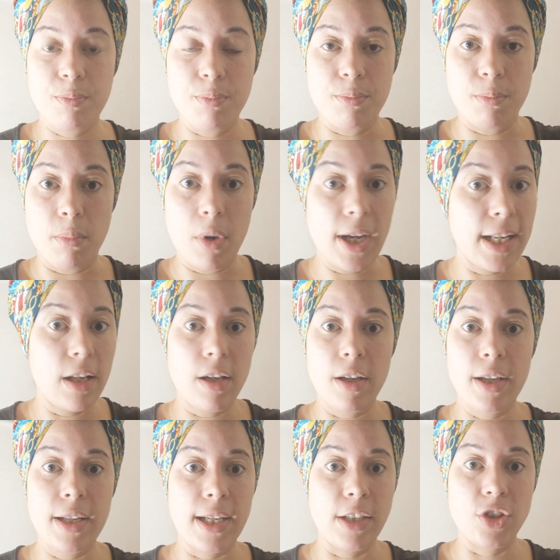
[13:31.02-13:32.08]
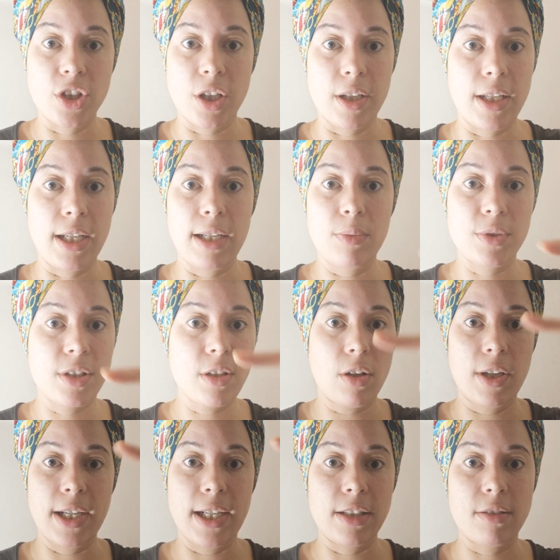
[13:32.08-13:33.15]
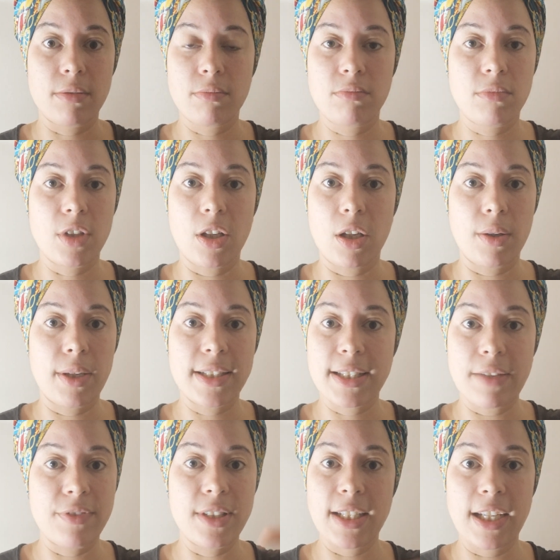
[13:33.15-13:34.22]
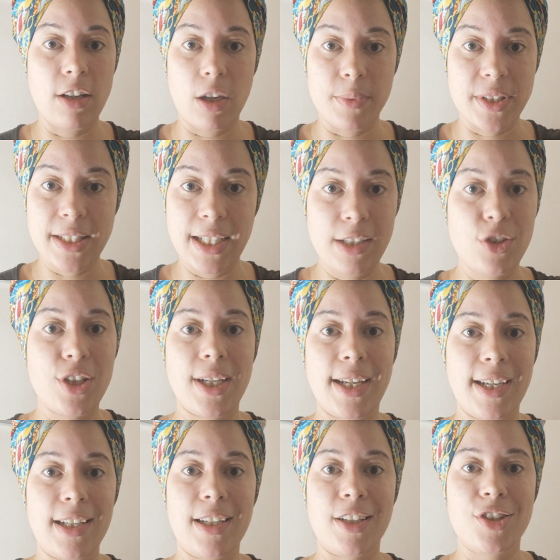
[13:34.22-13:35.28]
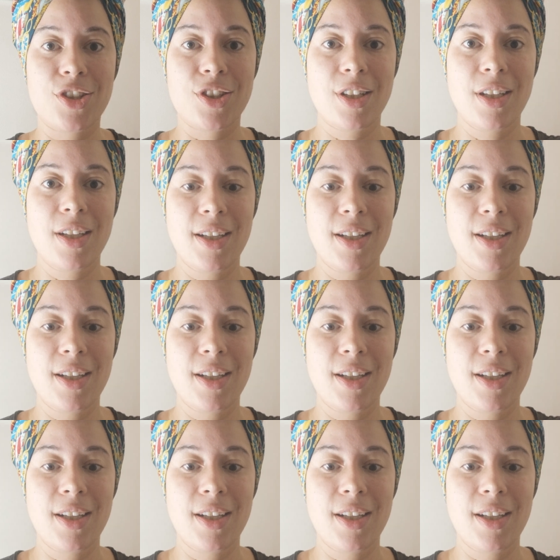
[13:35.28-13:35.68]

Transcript: my learning journey started, at 17 I was teaching English.